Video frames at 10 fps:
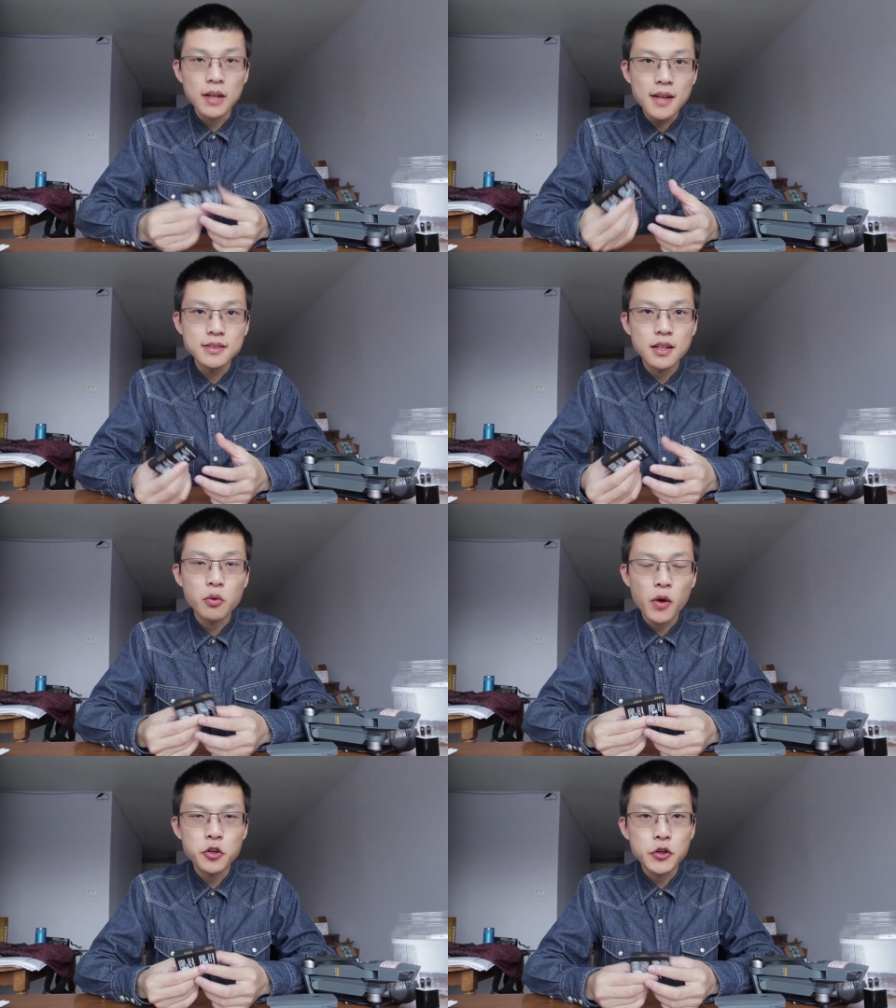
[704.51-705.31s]
Lastly,
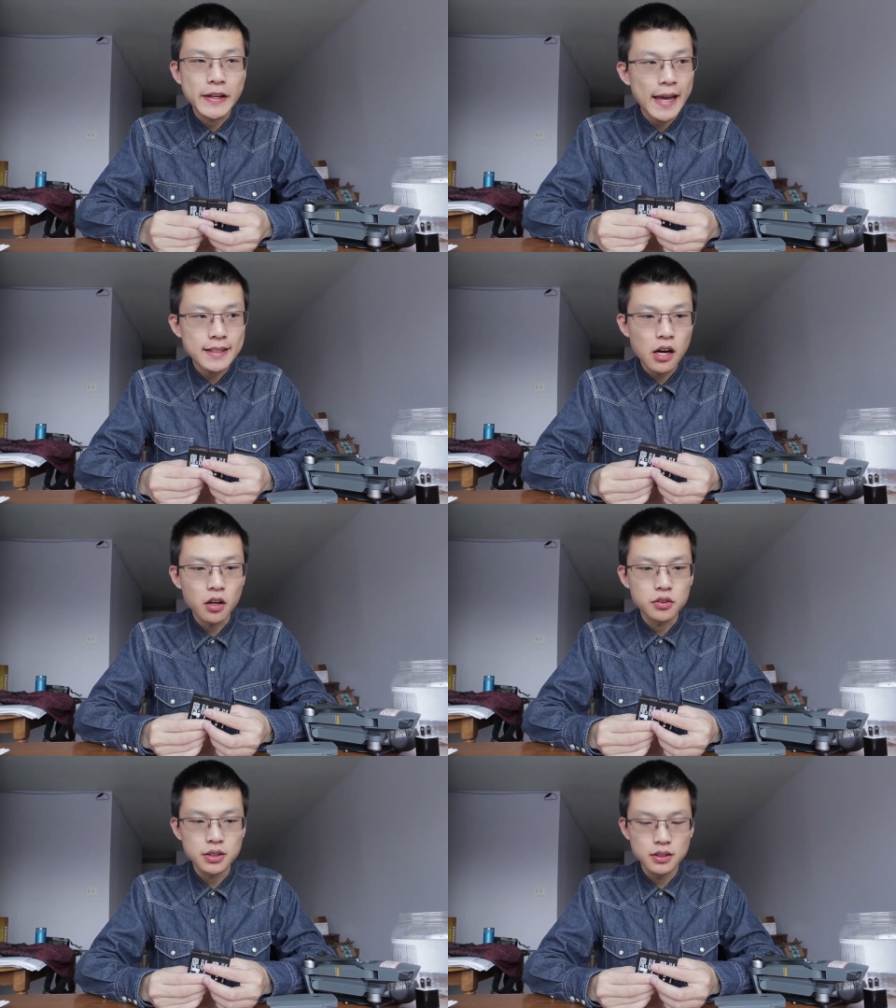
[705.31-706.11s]
when you get
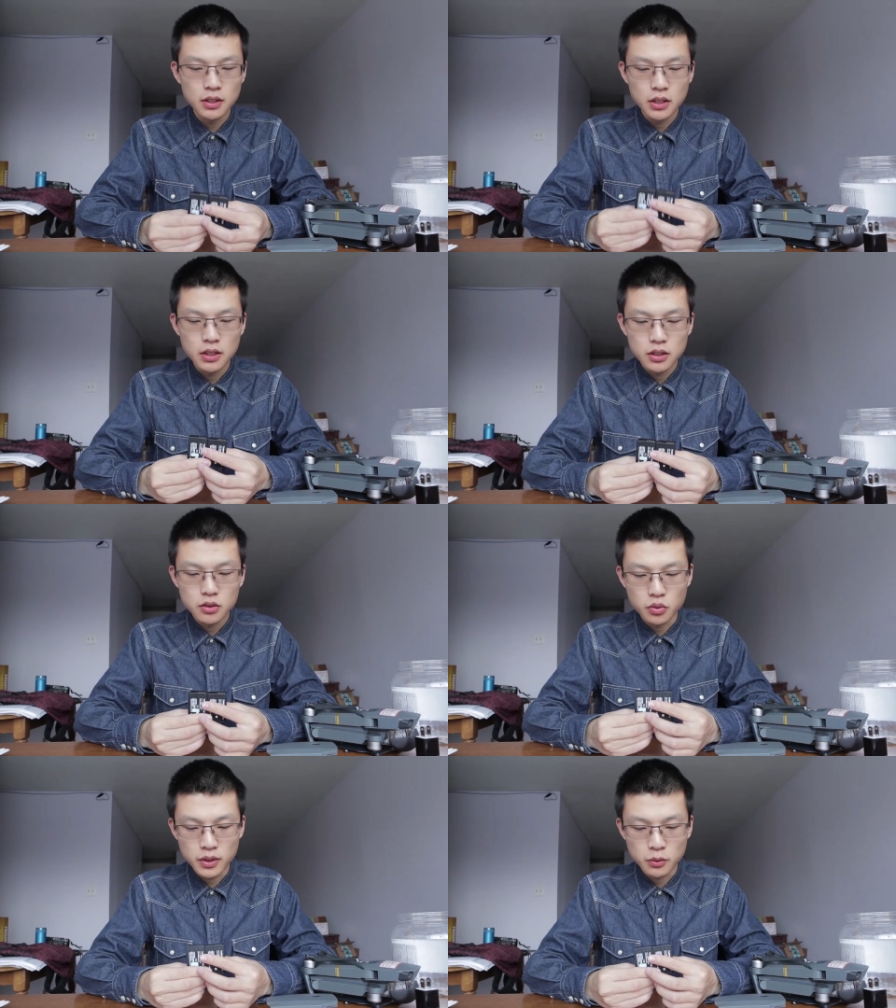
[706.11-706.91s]
out
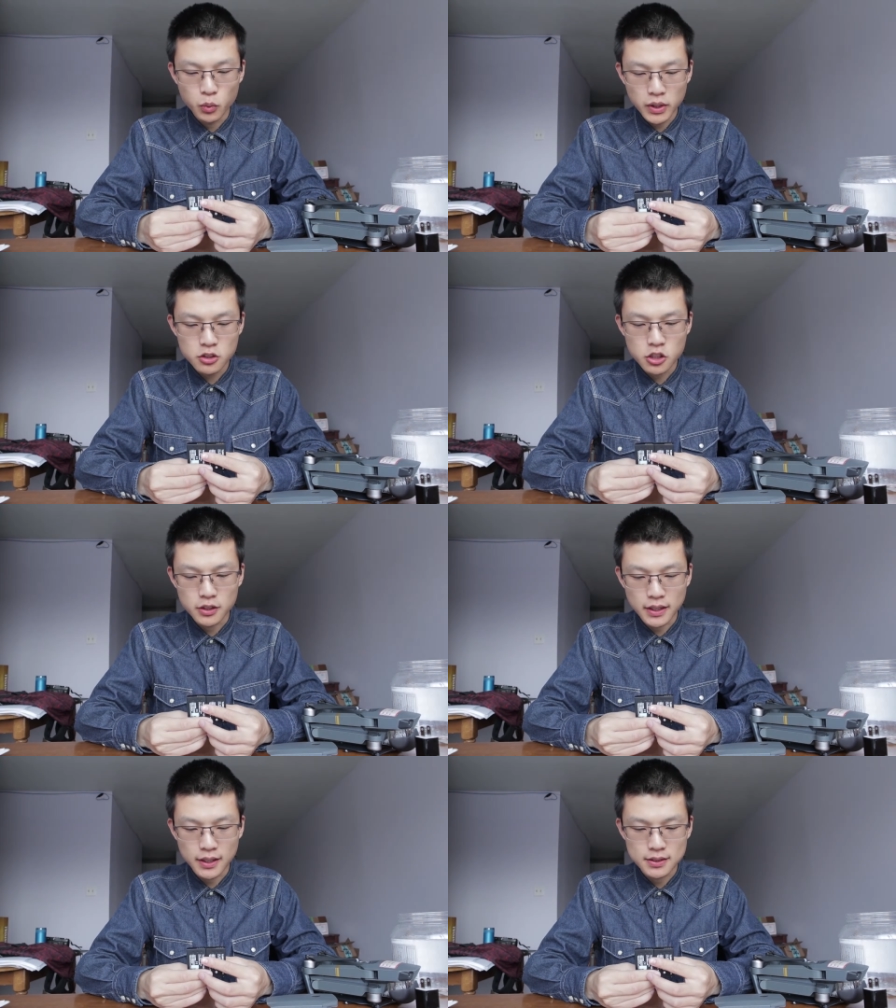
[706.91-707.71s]
during winter
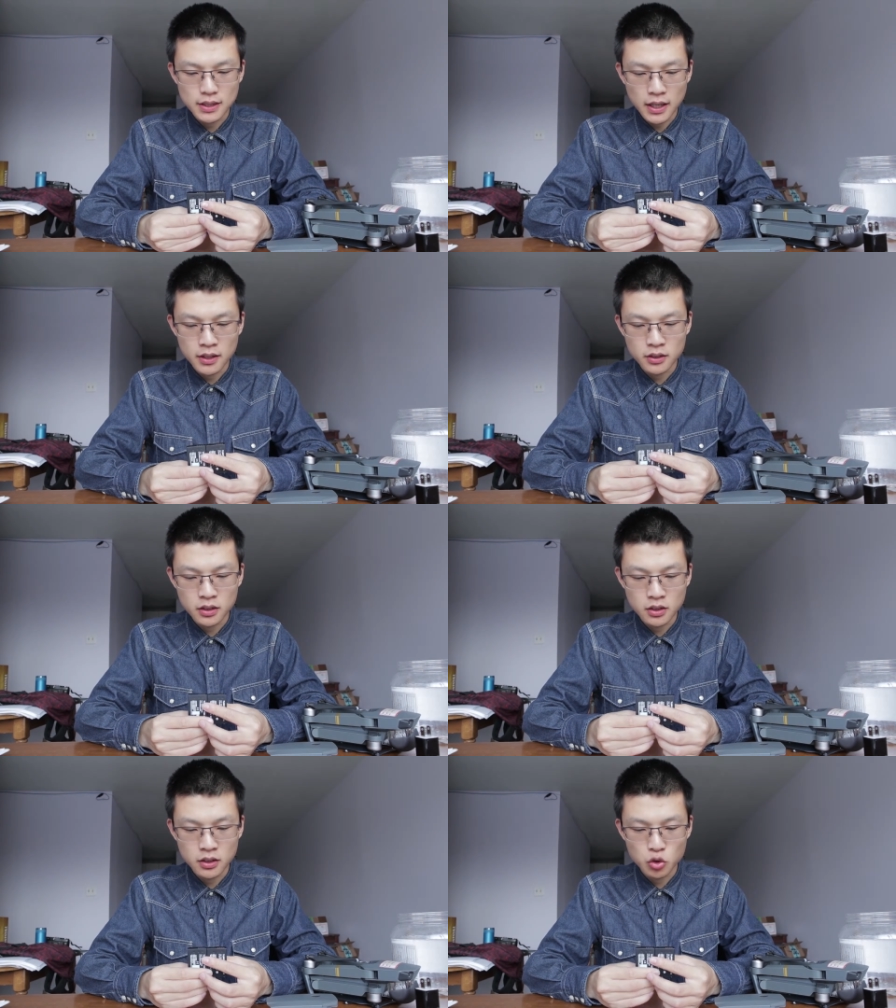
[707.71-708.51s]
days and
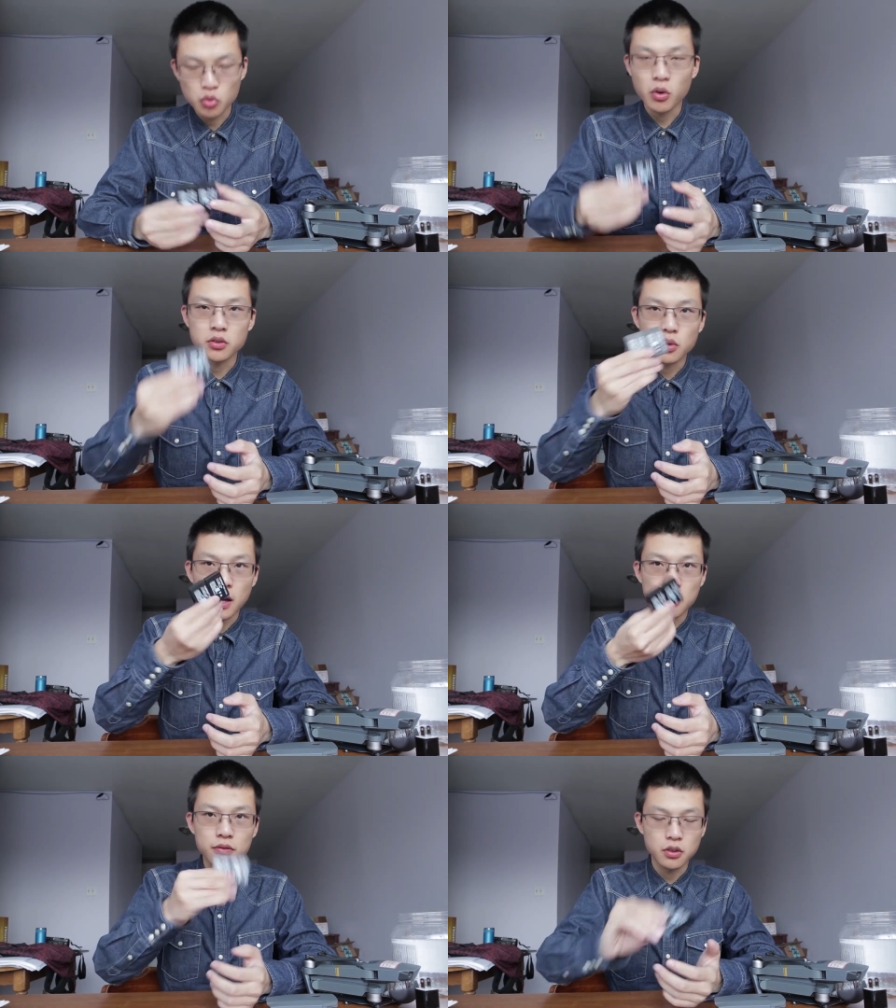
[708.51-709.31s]
you want to
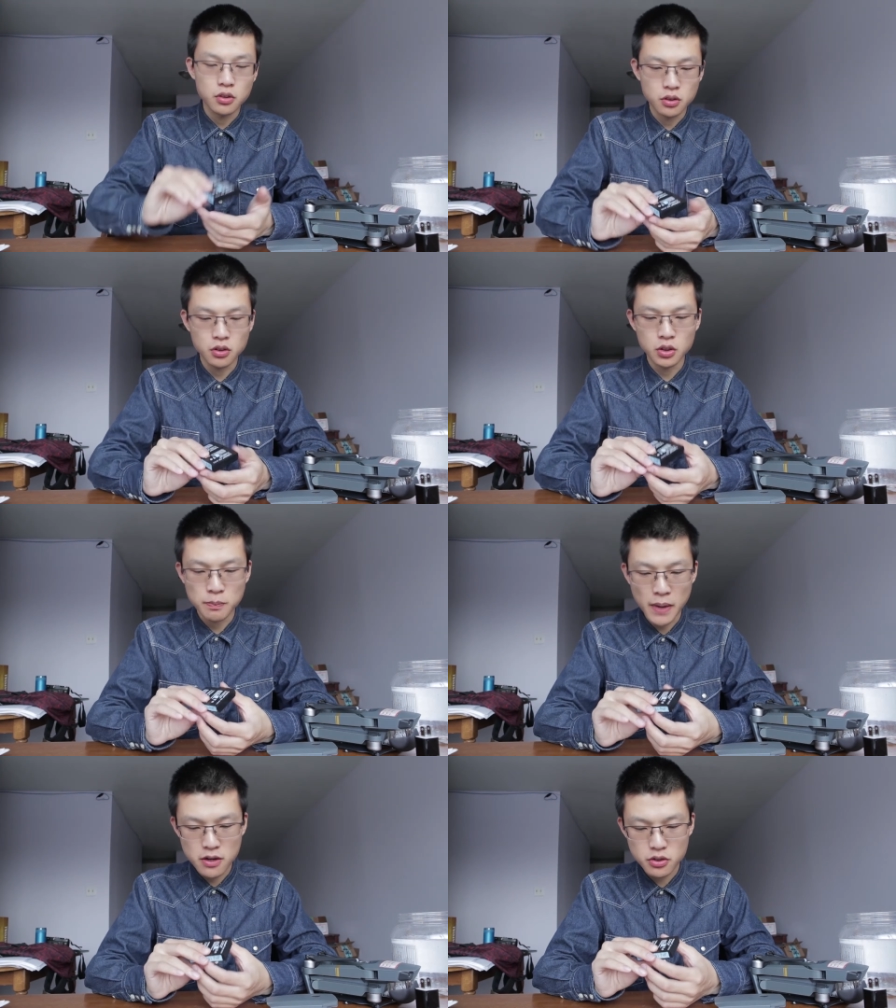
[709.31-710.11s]
have
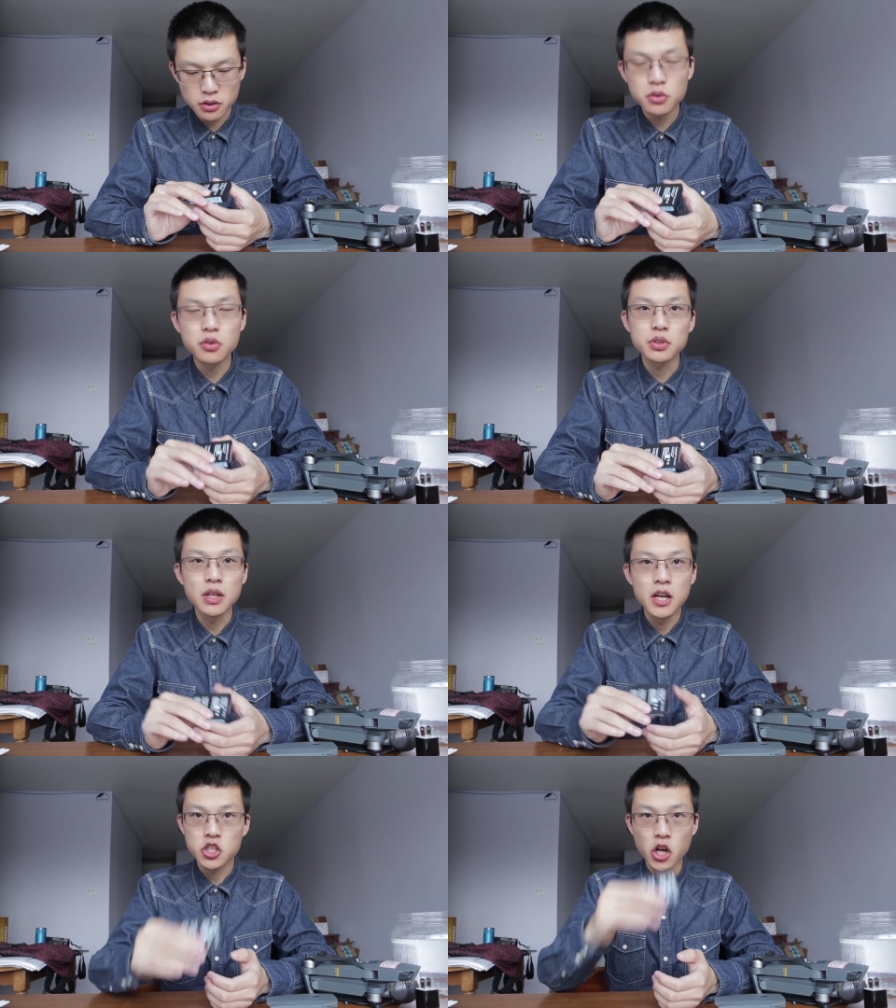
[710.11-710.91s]
good battery to use,
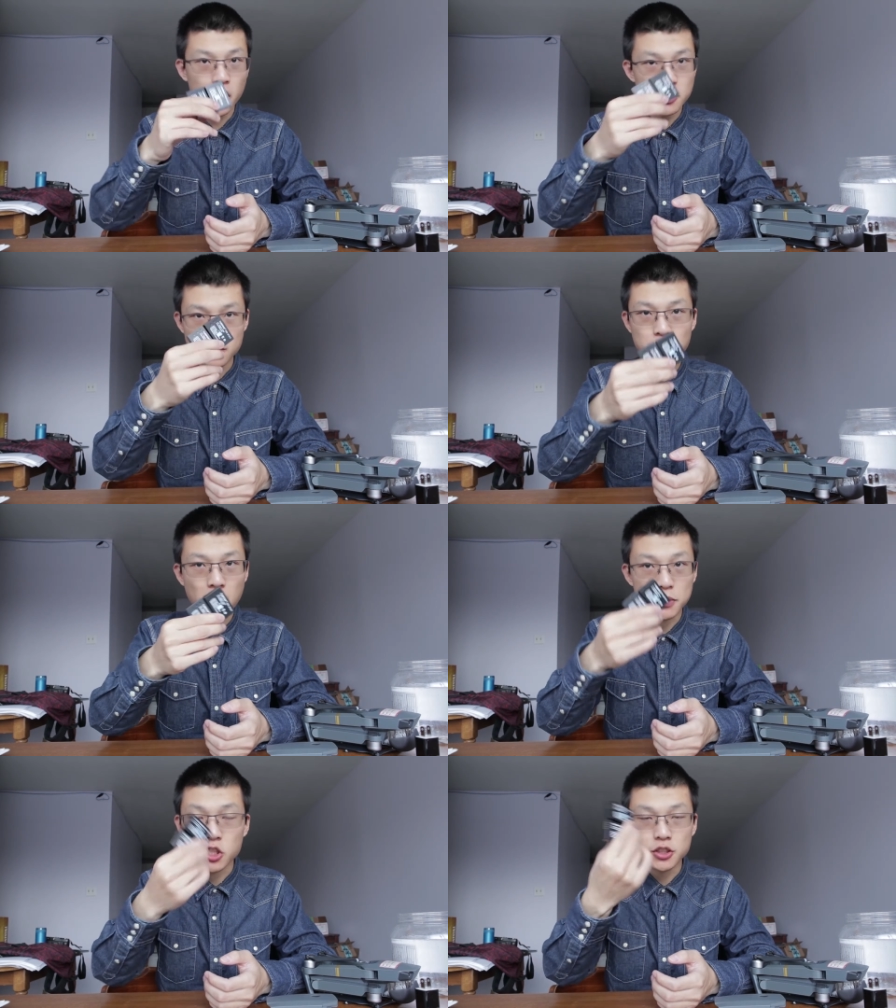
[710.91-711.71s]
charge them up.